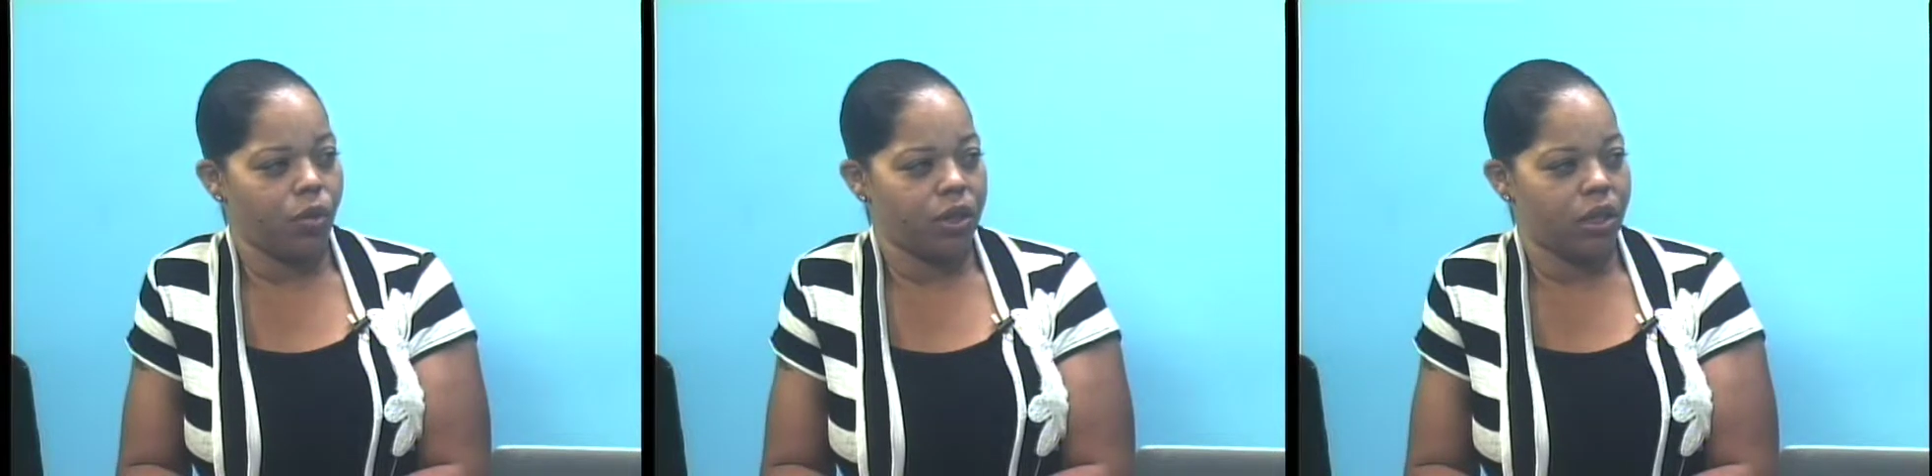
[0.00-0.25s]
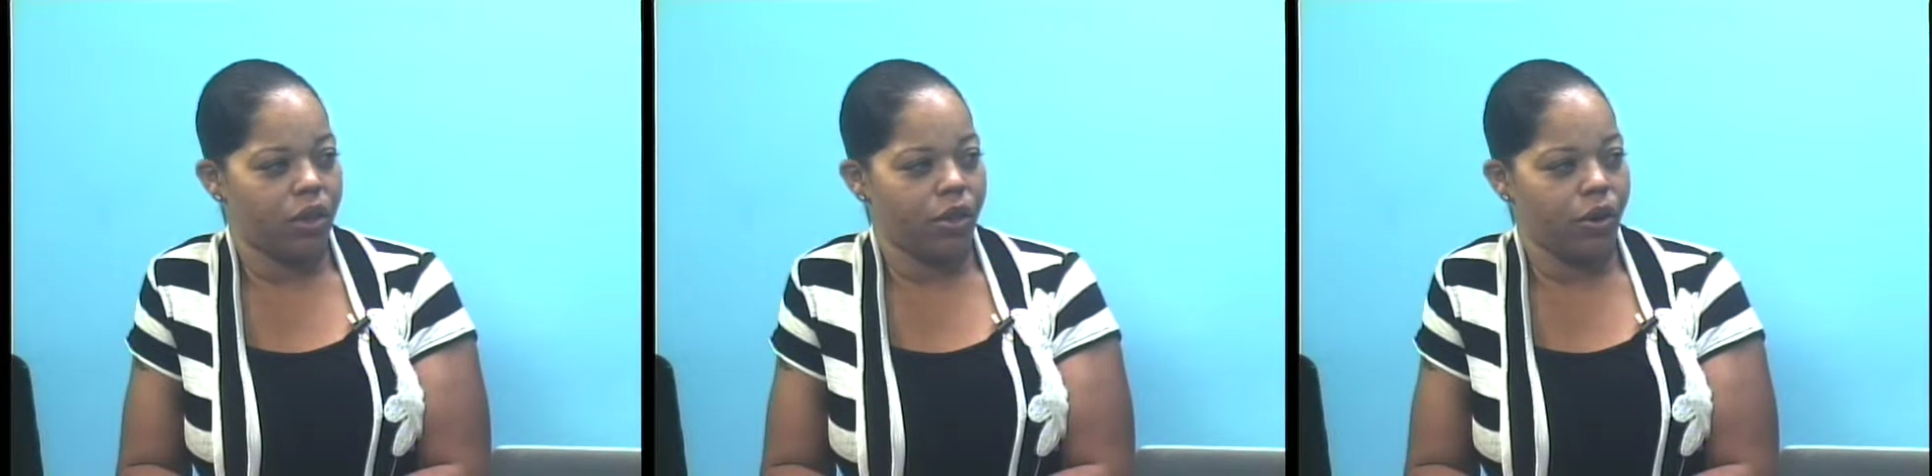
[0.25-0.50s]
was
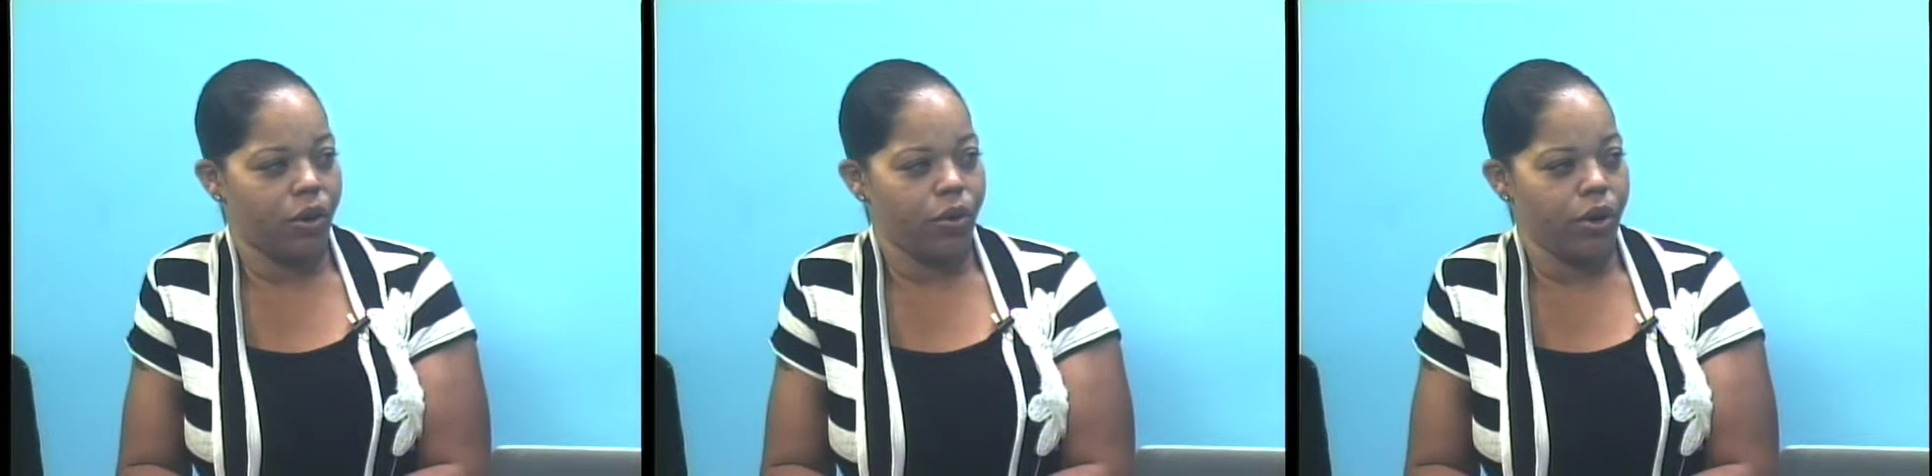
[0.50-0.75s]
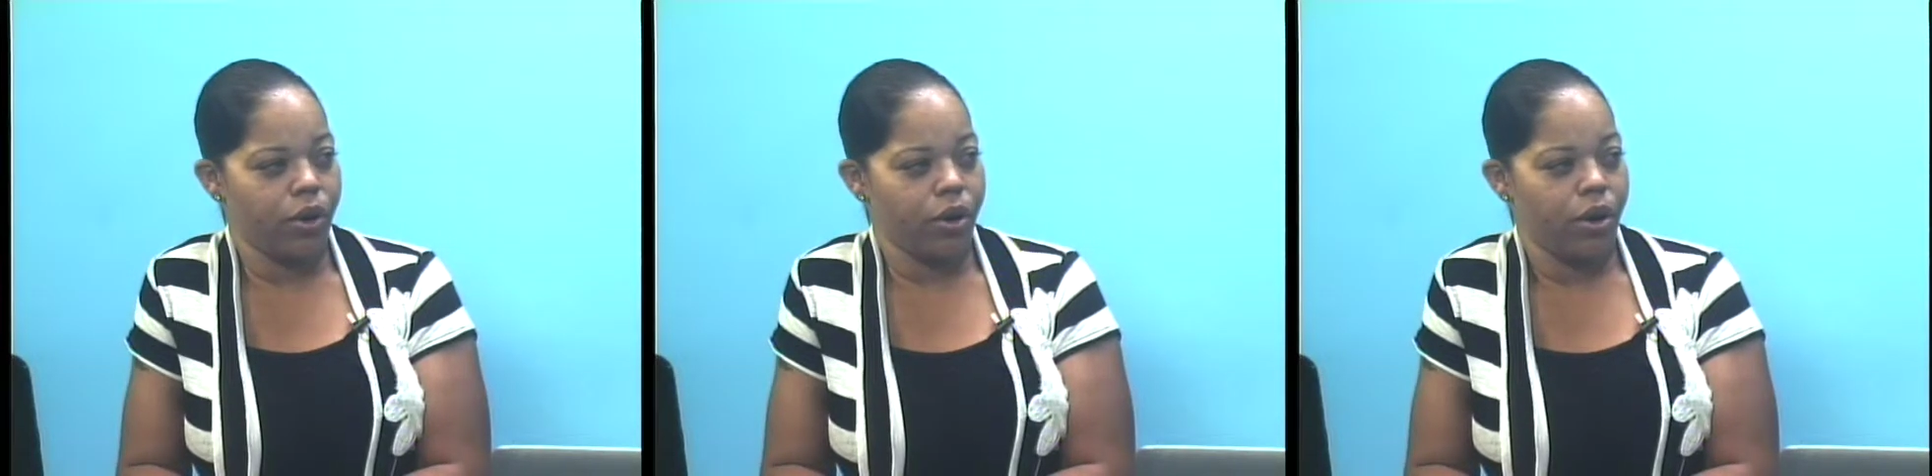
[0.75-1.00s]
the third
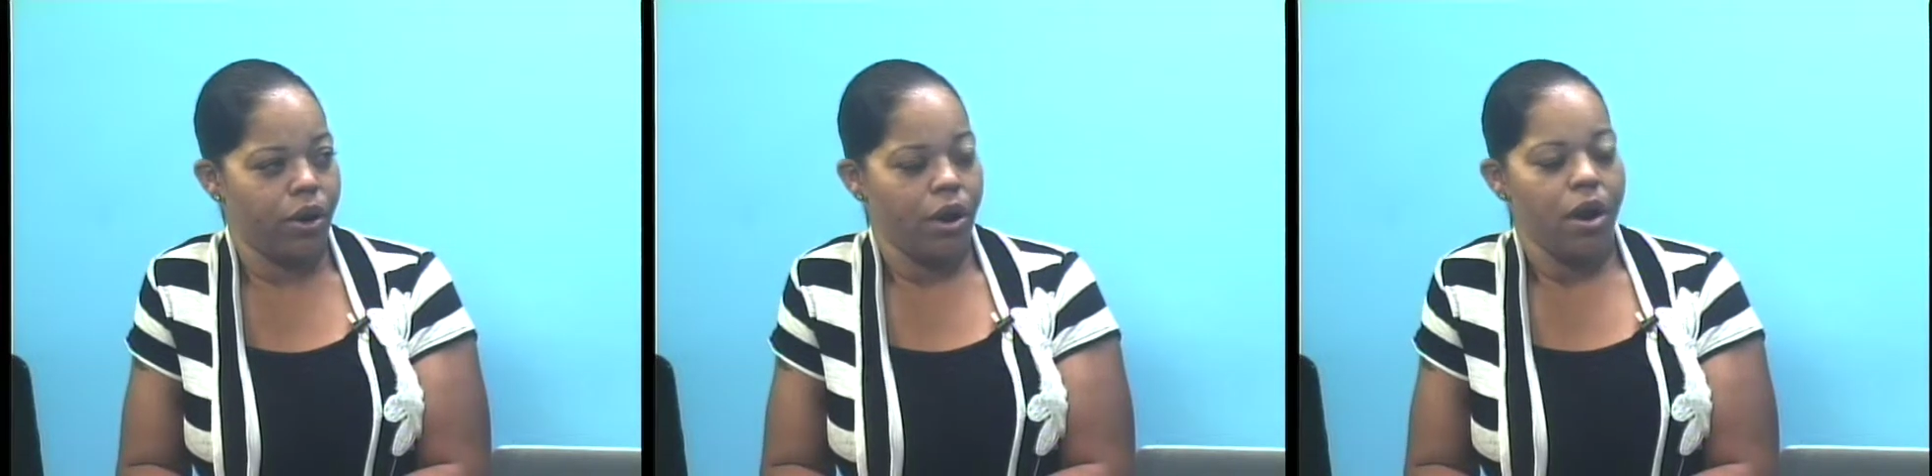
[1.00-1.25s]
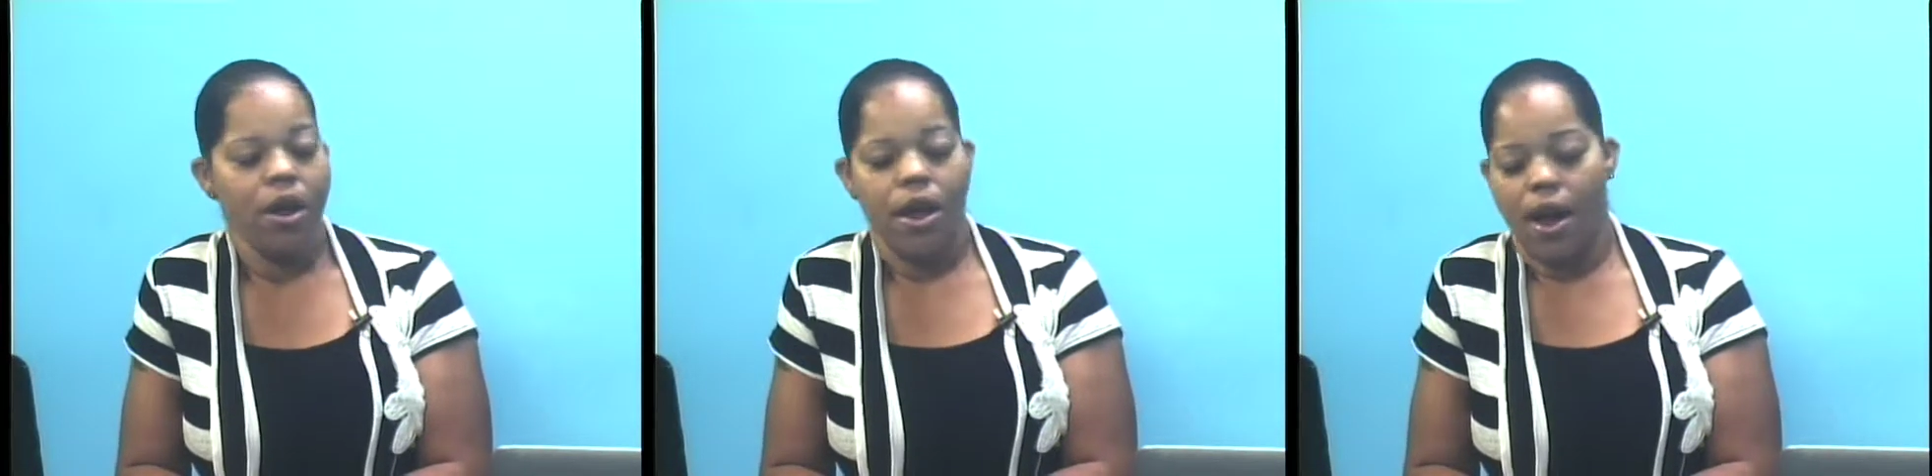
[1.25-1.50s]
quarter? Yeah, the third
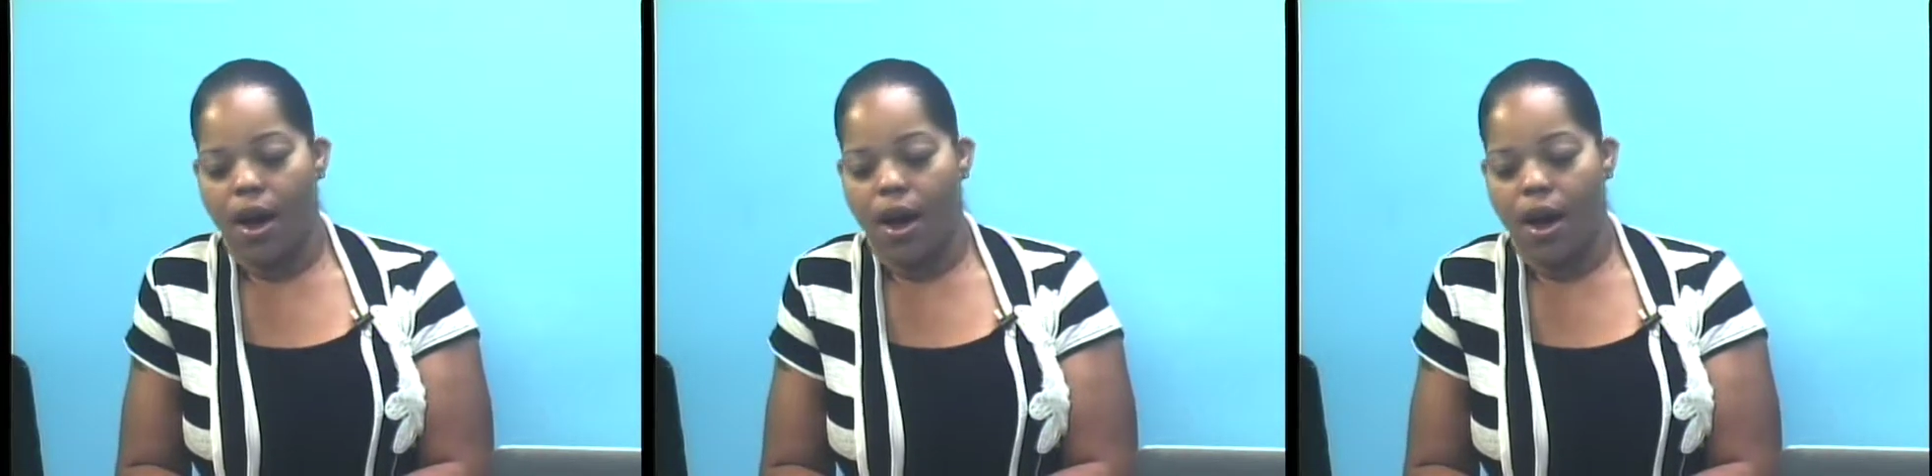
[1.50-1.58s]
quarter.